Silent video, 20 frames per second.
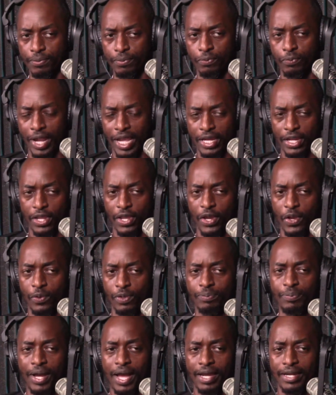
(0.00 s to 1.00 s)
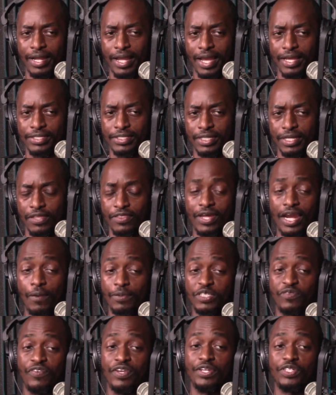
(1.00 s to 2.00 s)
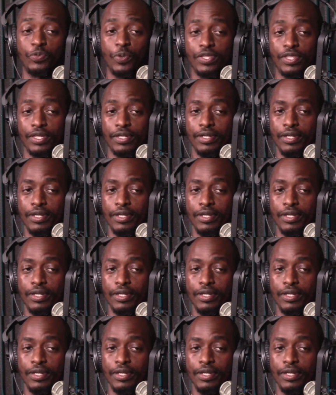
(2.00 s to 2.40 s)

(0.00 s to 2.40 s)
radio and podcasting. I thought I was finished with it.